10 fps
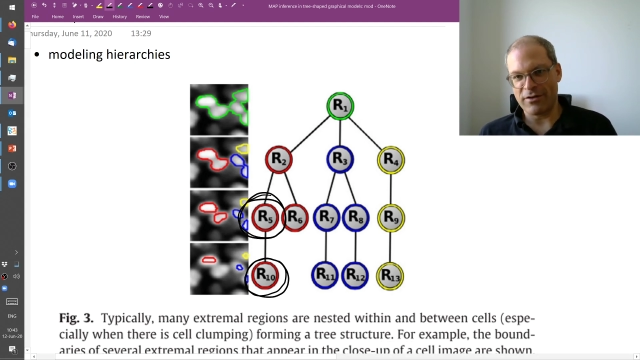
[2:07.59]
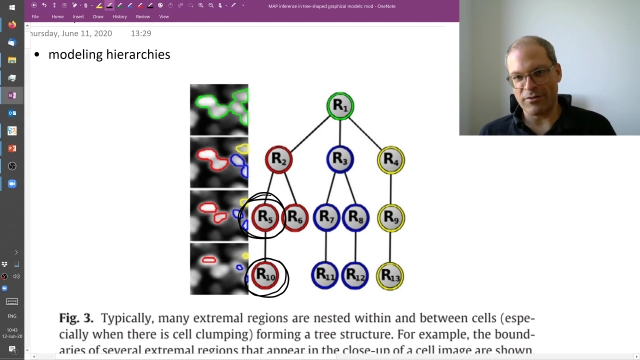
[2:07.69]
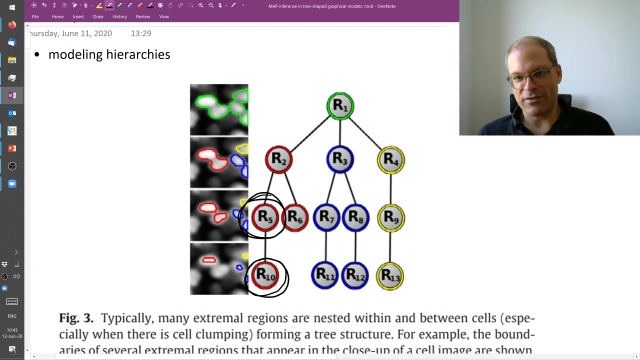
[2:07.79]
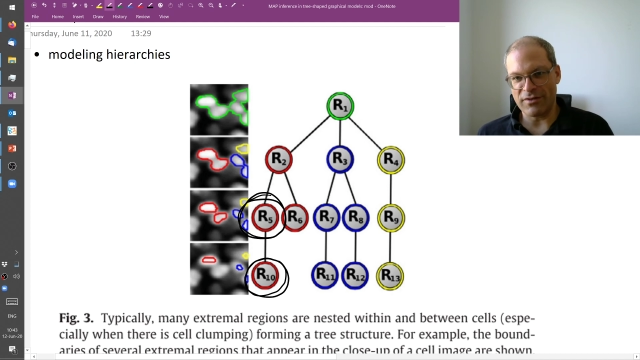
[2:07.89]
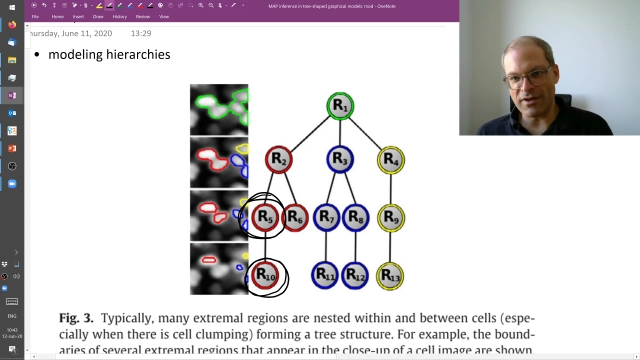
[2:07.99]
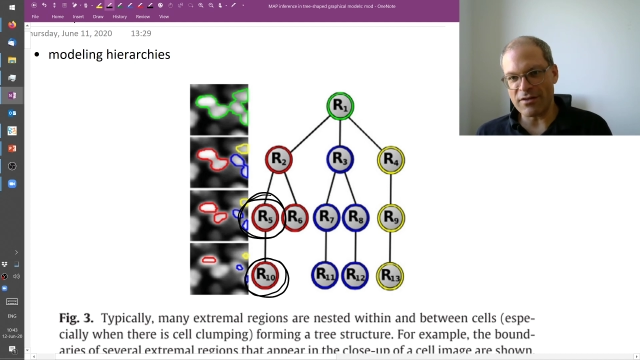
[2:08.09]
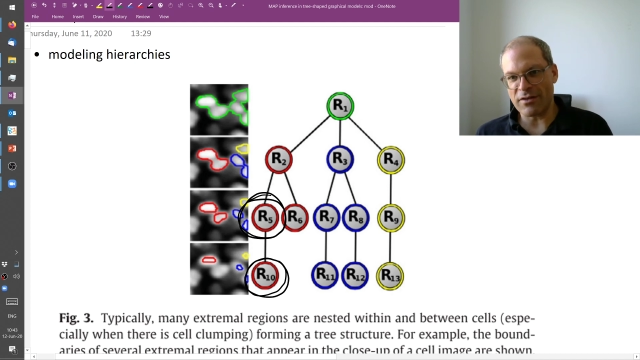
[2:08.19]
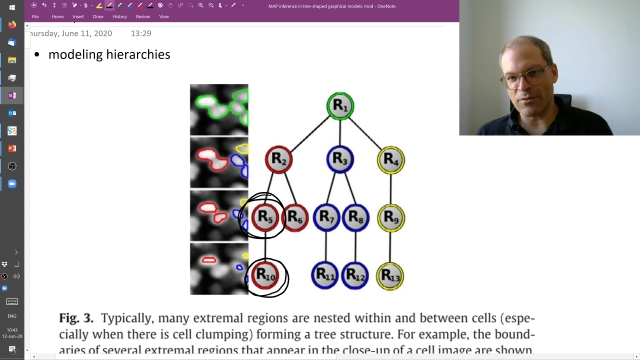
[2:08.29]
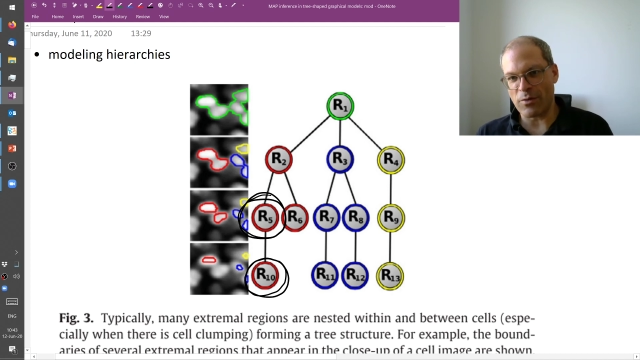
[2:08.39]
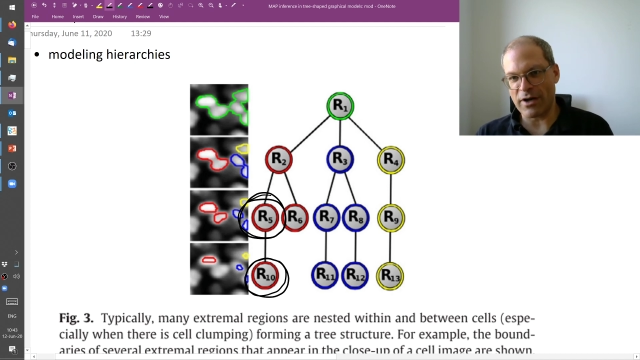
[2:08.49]
You know, it's either
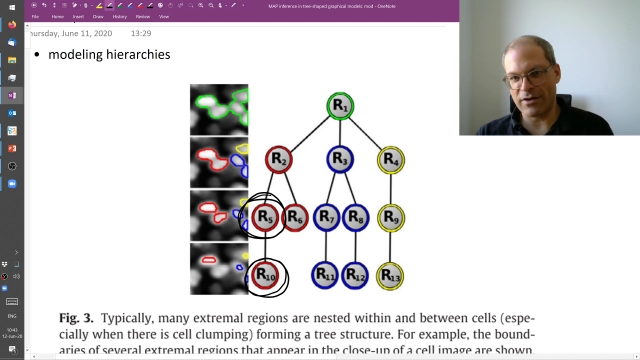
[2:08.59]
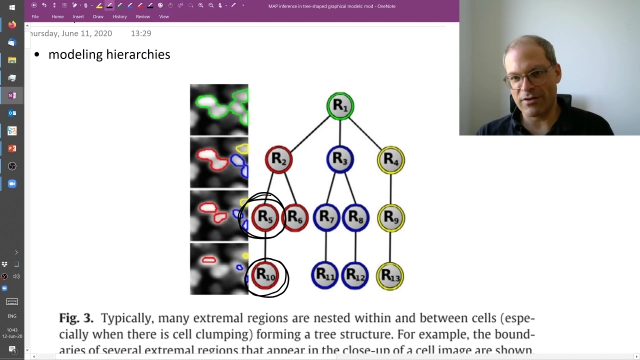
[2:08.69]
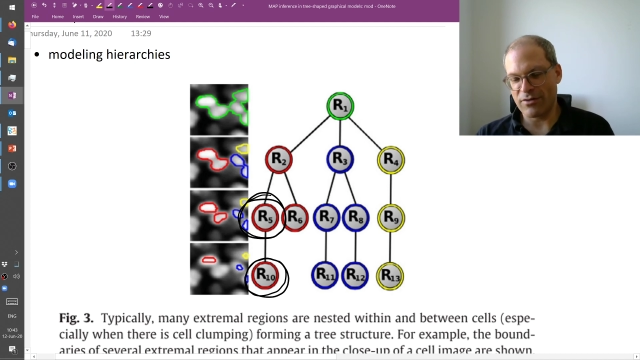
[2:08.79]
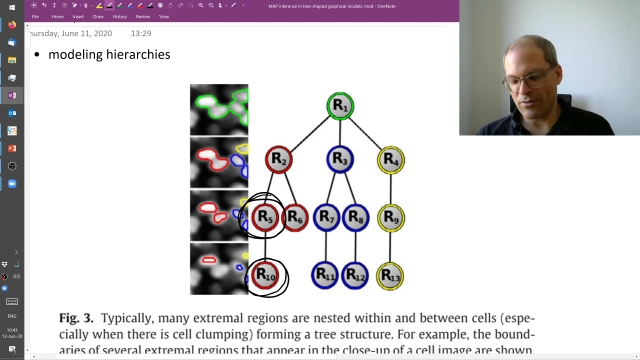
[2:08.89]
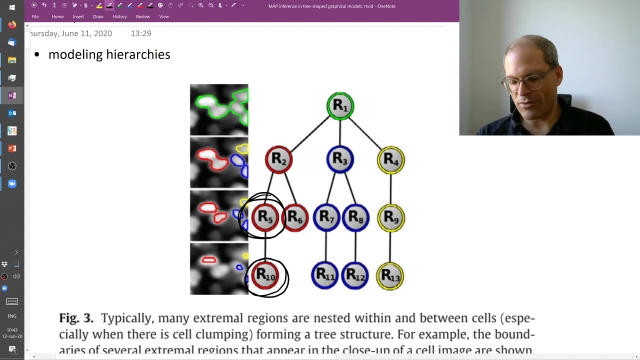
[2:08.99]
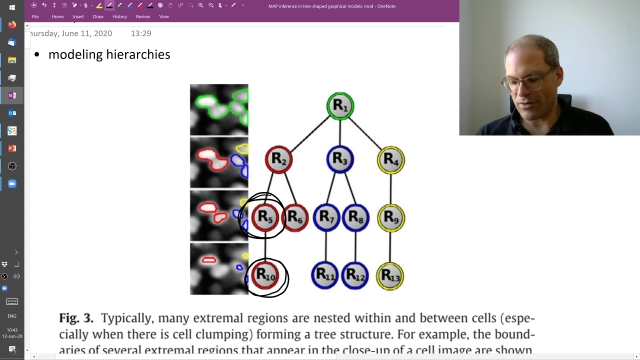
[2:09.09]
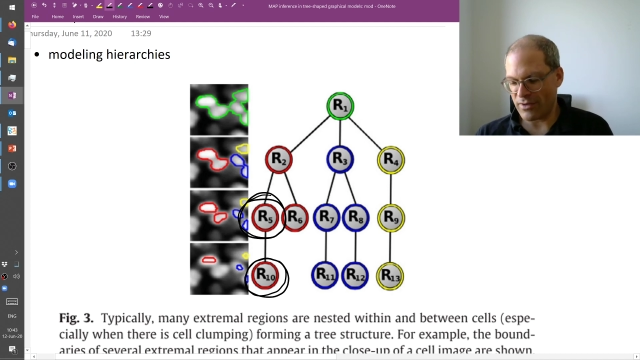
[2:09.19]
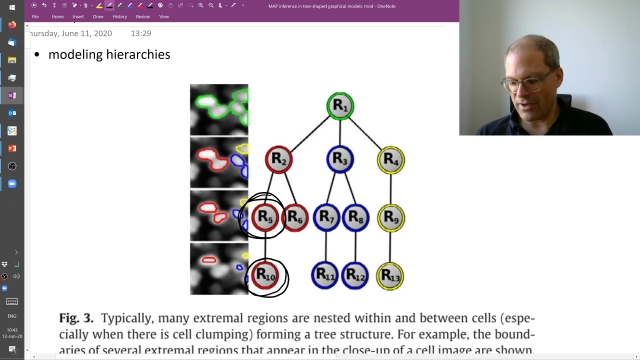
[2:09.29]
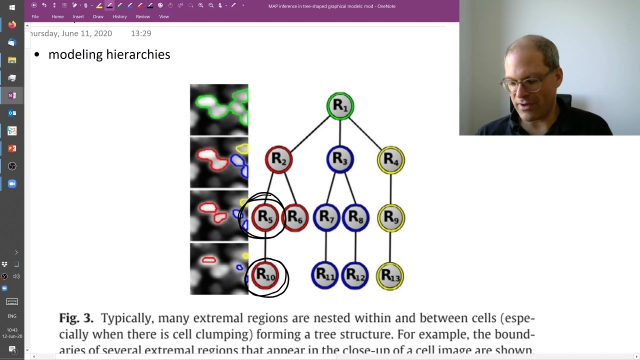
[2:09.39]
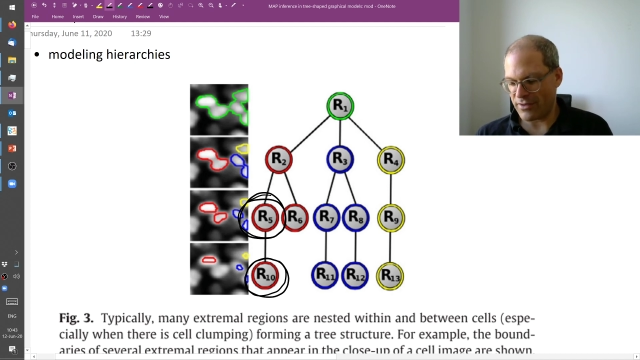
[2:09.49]
the one or
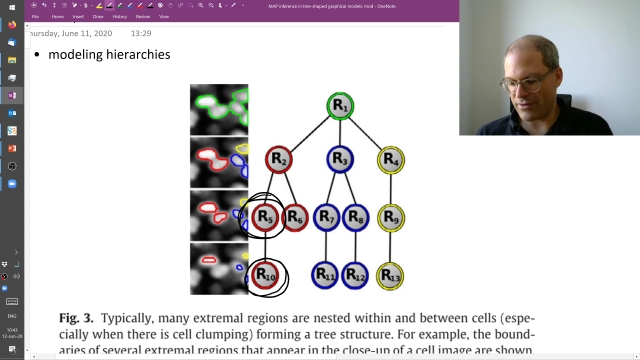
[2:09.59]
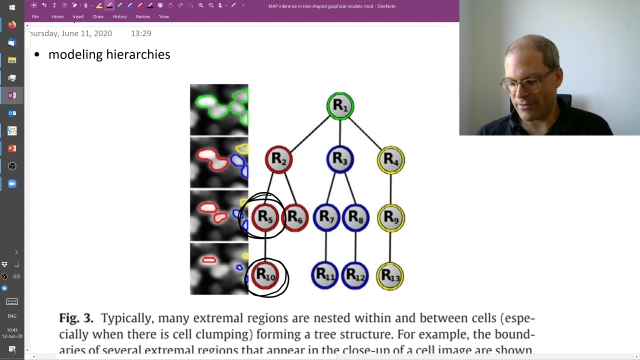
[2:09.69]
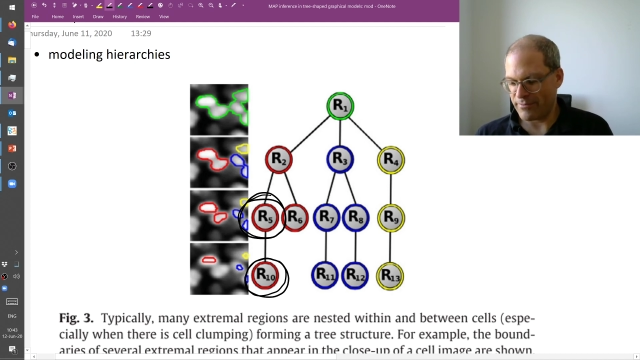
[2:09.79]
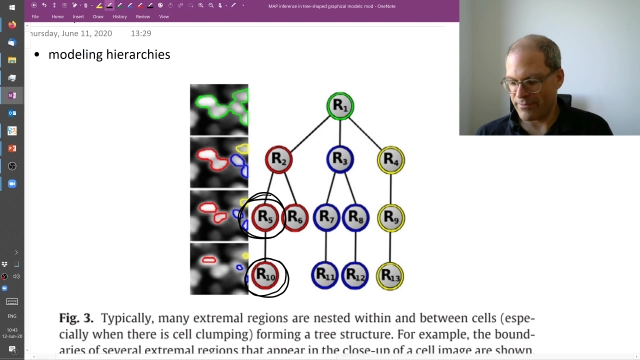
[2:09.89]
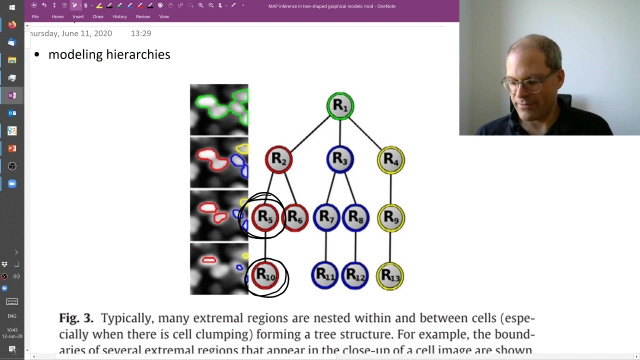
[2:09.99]
the other.